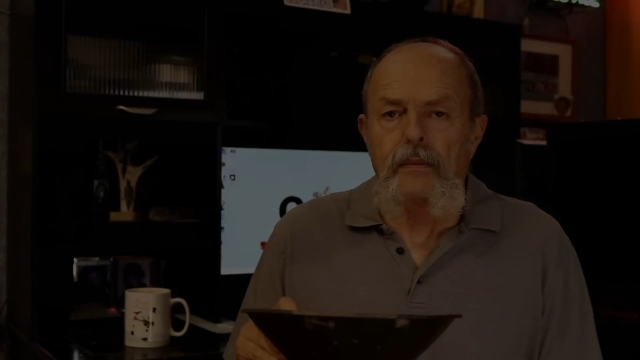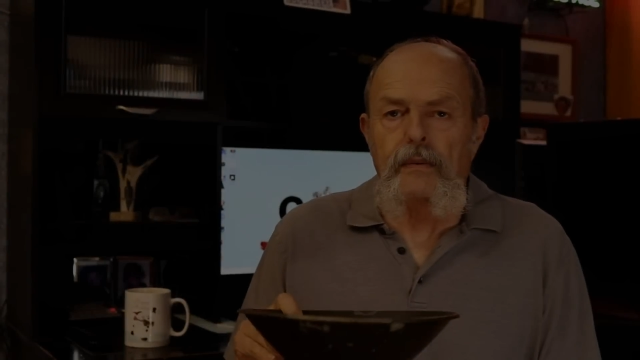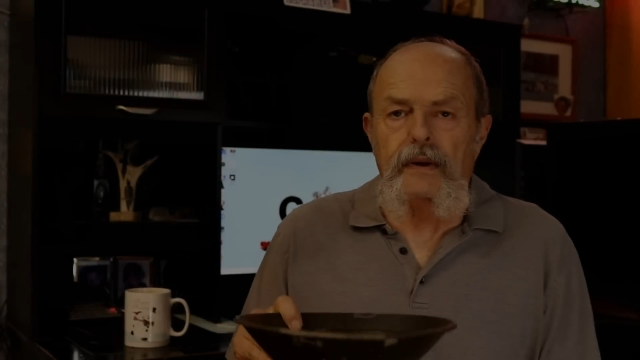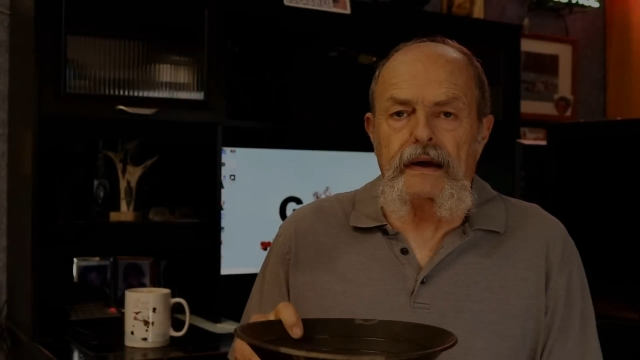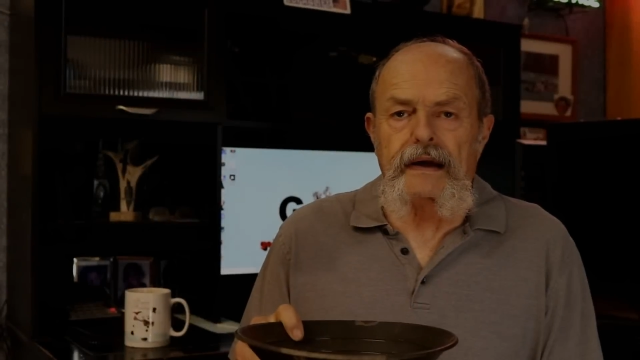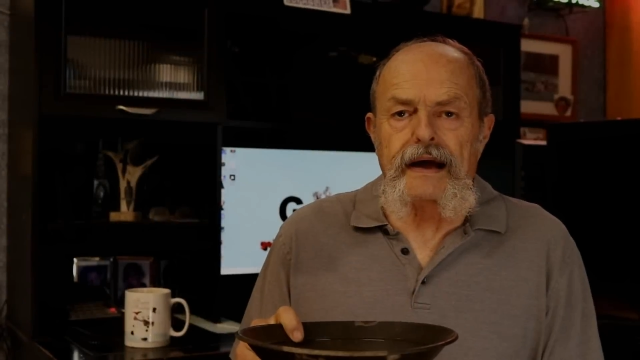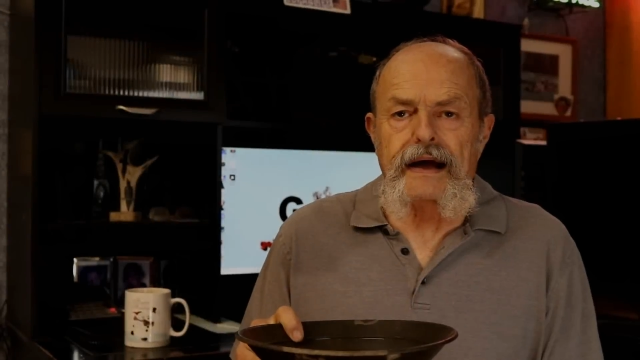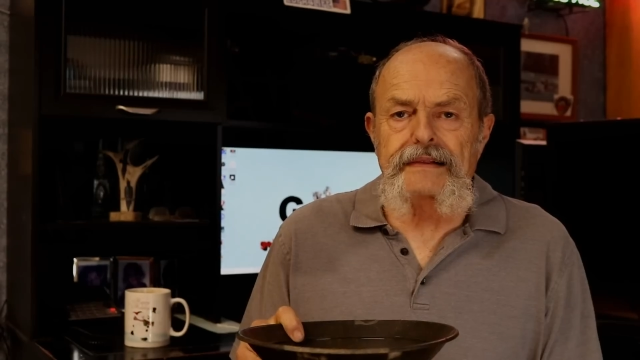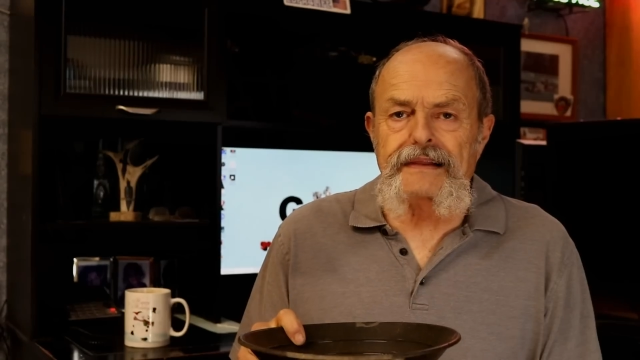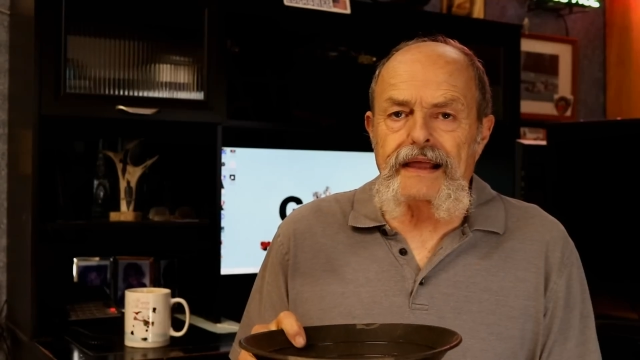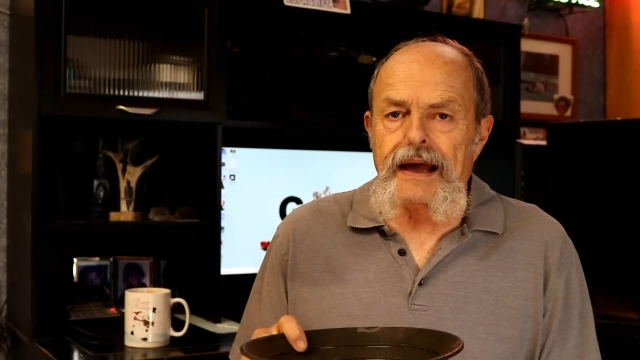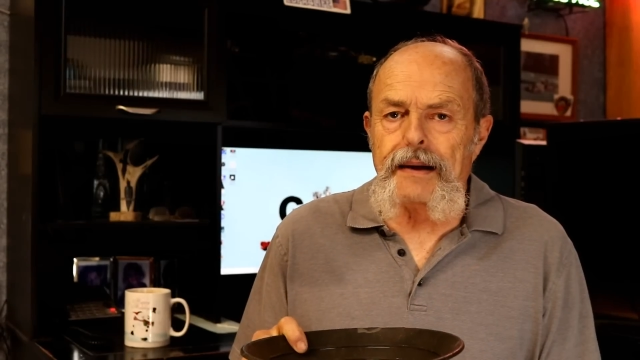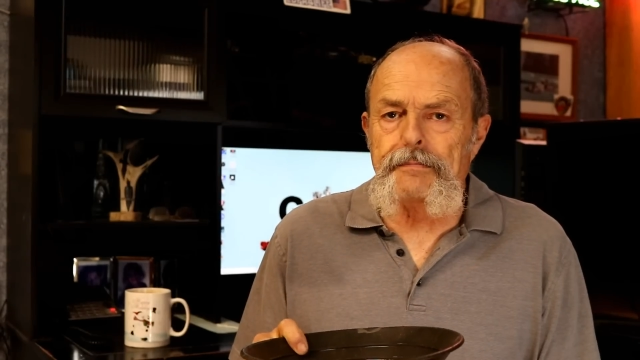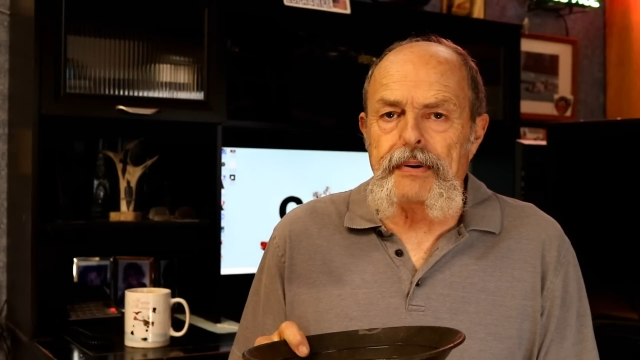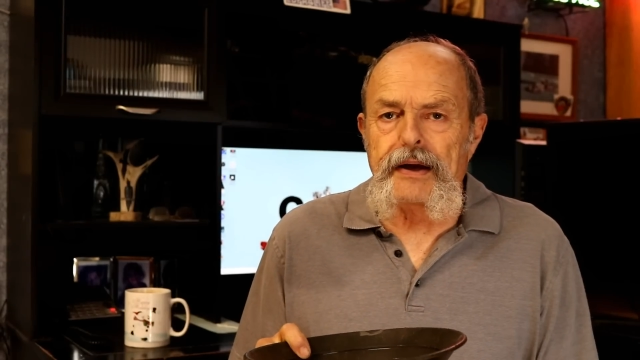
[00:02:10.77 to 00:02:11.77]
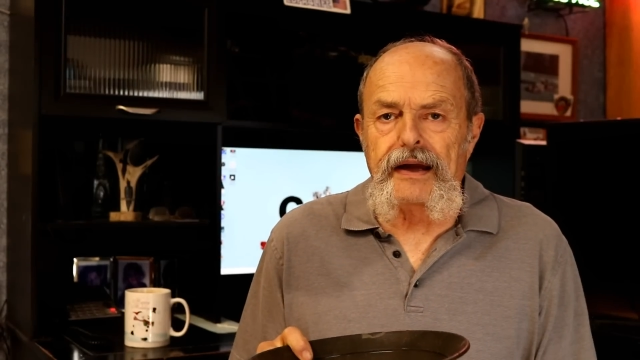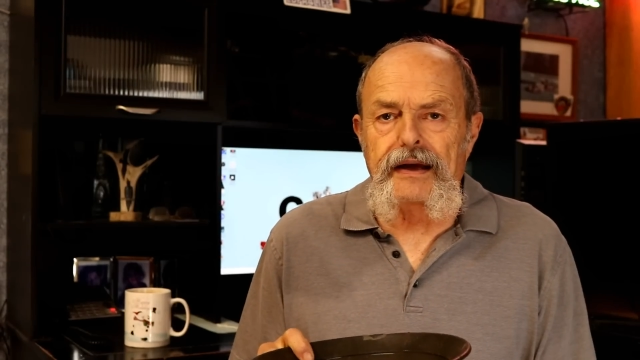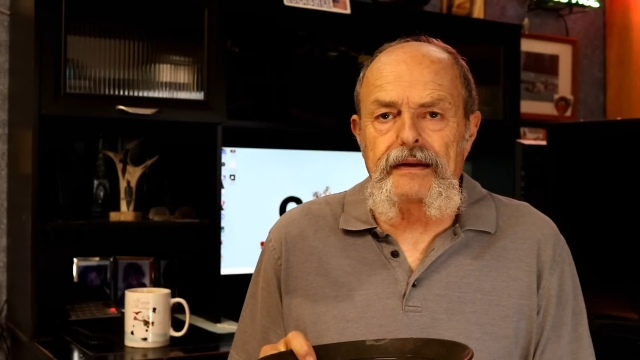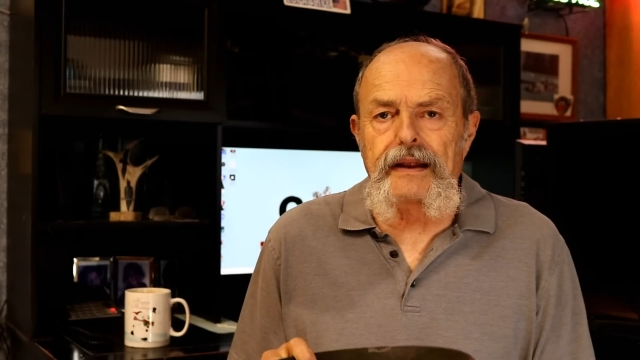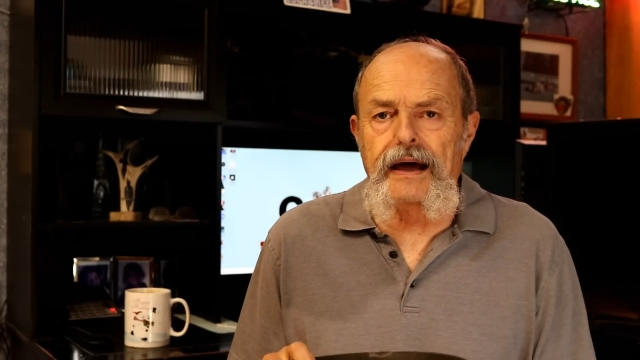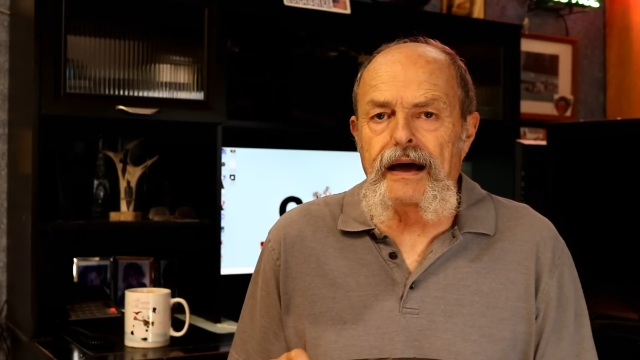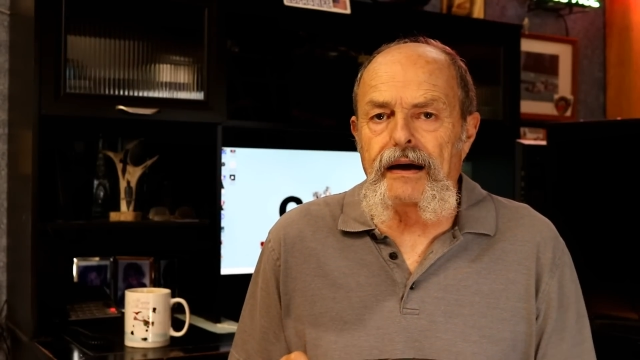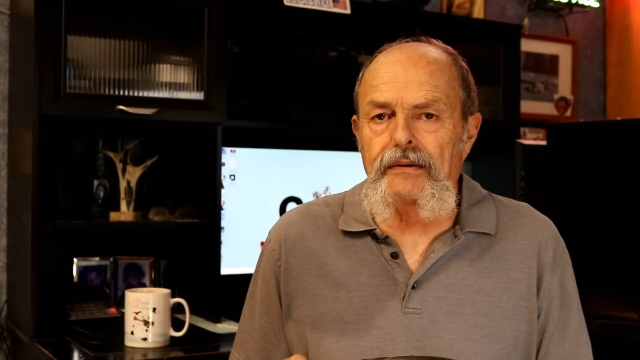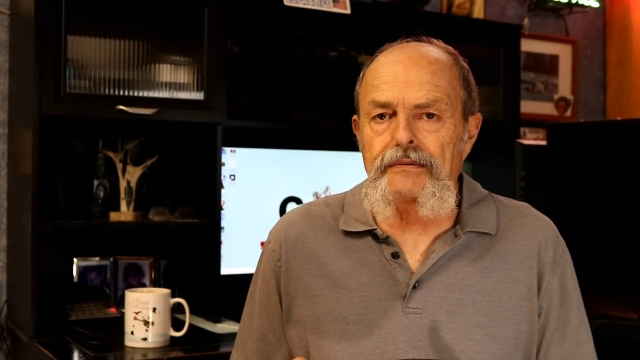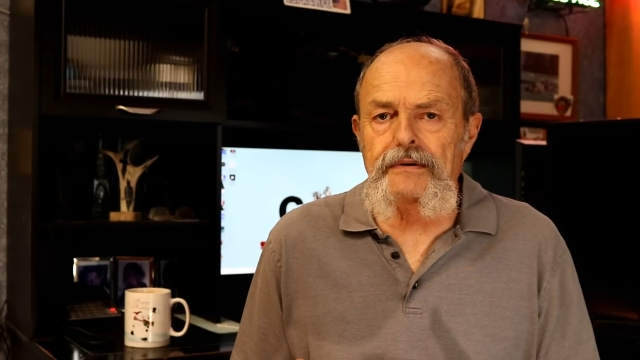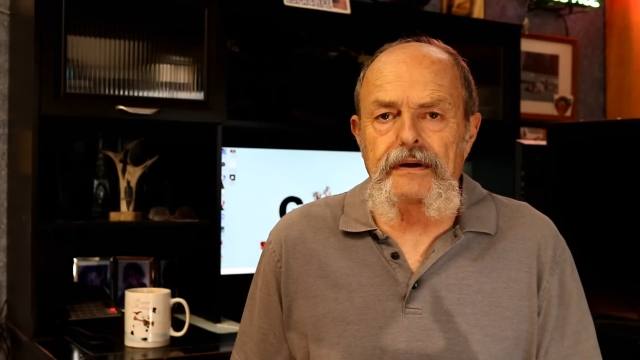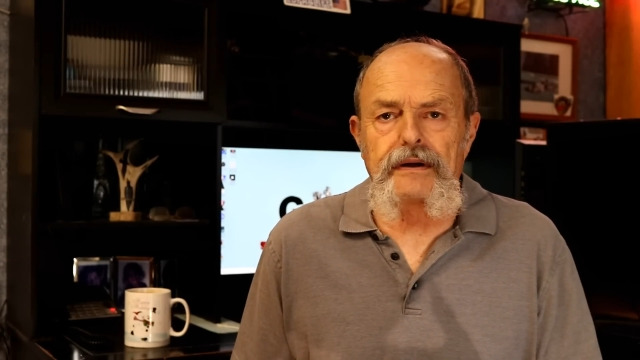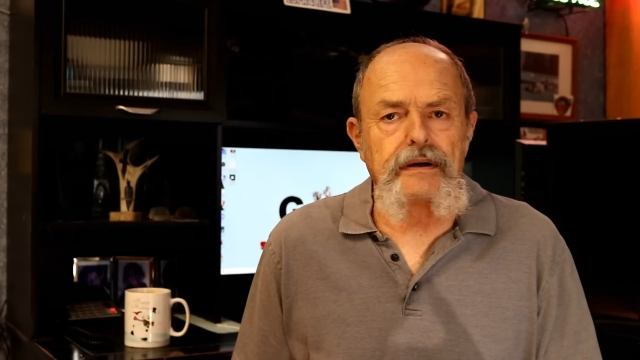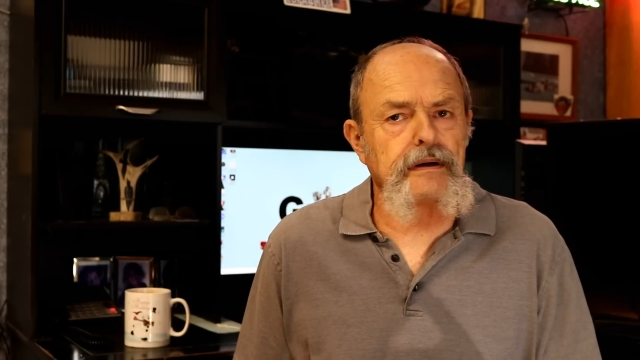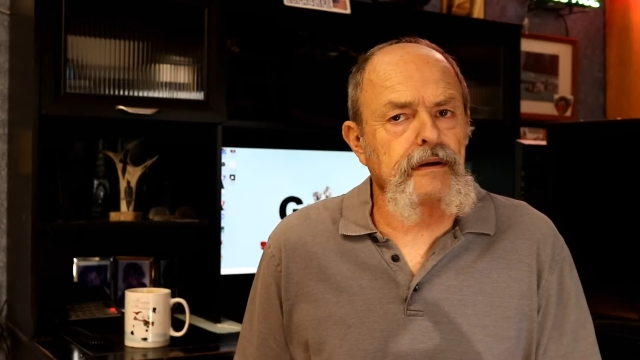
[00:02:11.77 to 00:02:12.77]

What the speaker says: Well, I got that panned out.